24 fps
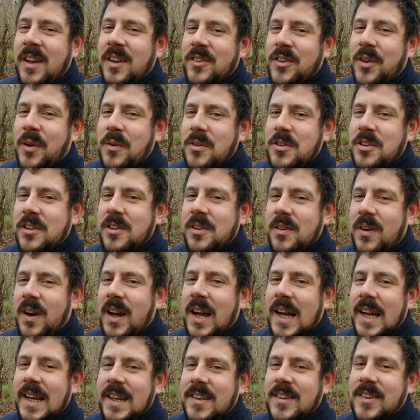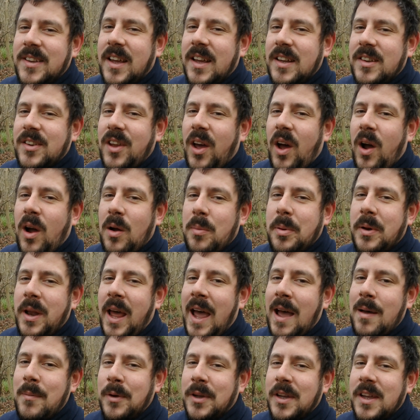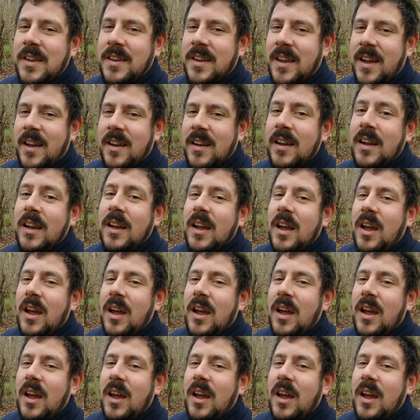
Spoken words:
I told you I had a tarp and a hammock in there.